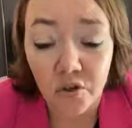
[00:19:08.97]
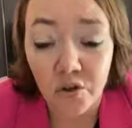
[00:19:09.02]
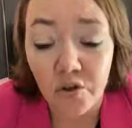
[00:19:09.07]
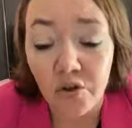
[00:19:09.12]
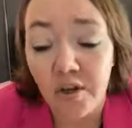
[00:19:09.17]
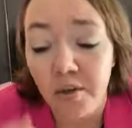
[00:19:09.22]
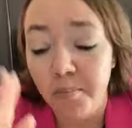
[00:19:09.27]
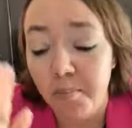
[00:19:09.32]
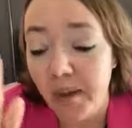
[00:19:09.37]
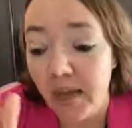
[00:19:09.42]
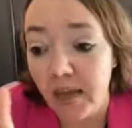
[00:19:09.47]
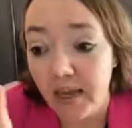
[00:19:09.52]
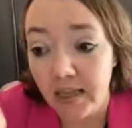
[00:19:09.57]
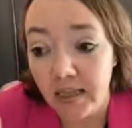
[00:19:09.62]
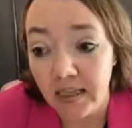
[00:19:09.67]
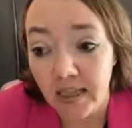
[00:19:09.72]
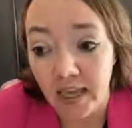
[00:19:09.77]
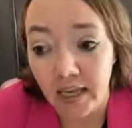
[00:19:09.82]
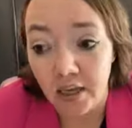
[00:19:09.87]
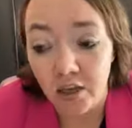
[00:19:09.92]
So you can
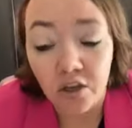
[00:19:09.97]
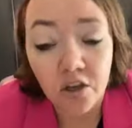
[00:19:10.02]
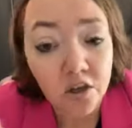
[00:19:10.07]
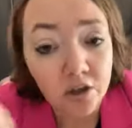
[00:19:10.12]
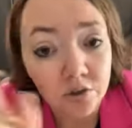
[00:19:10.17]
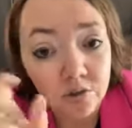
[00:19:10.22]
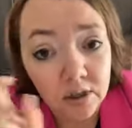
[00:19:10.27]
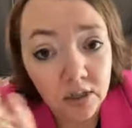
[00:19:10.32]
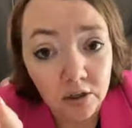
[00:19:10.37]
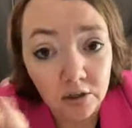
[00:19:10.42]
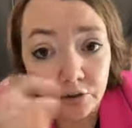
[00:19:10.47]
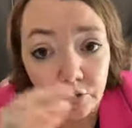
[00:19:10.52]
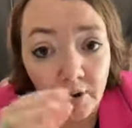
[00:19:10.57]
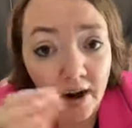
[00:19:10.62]
pick like cute little